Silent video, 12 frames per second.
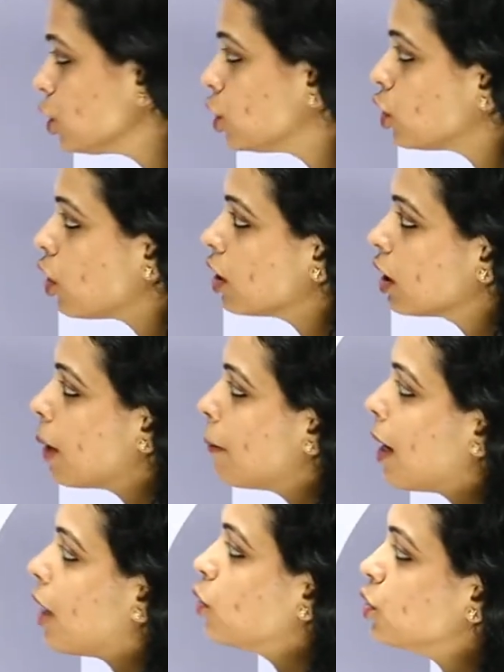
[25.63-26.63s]
to talk
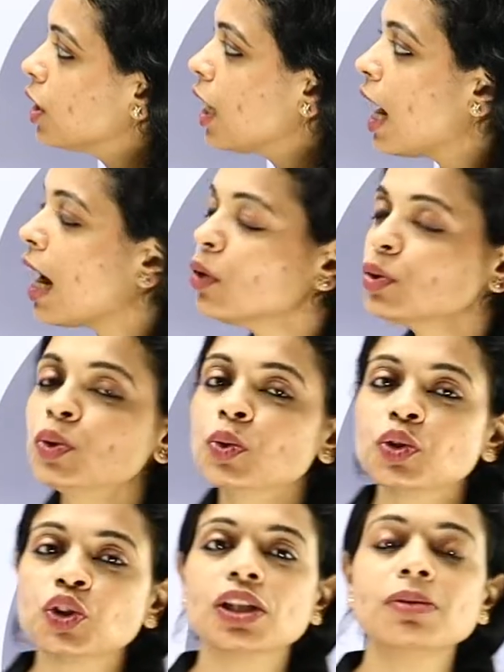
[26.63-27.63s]
about how
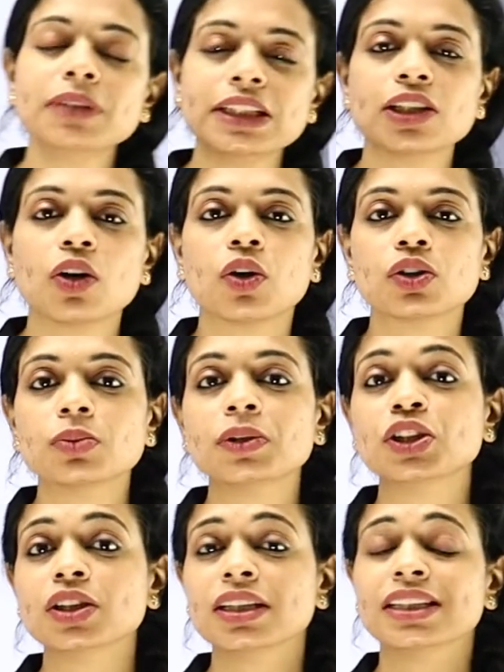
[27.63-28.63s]
social media
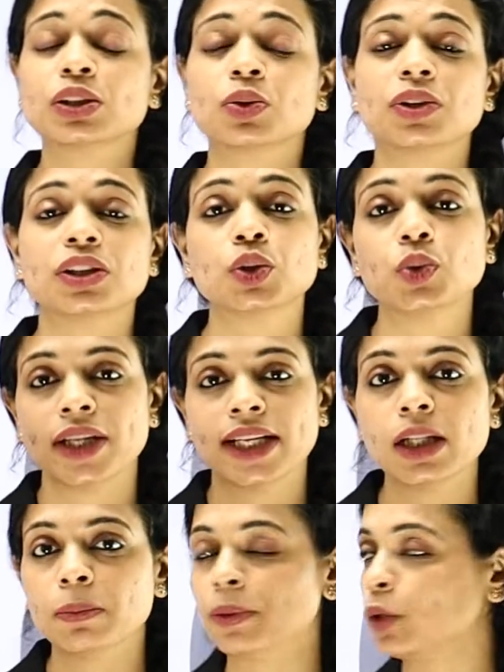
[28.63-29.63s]
automation is going to
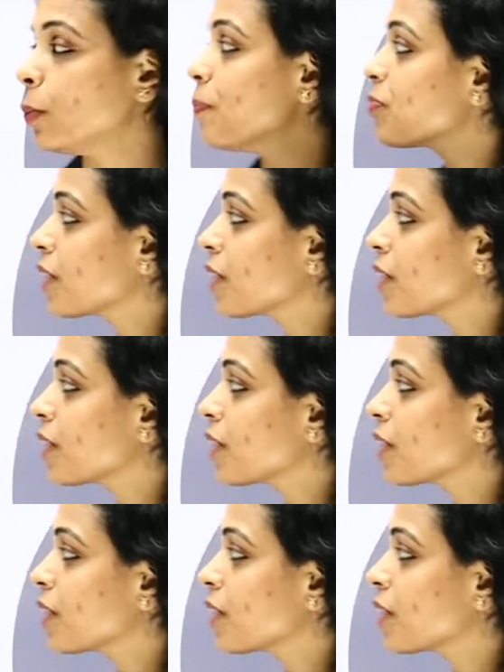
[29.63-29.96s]
help you.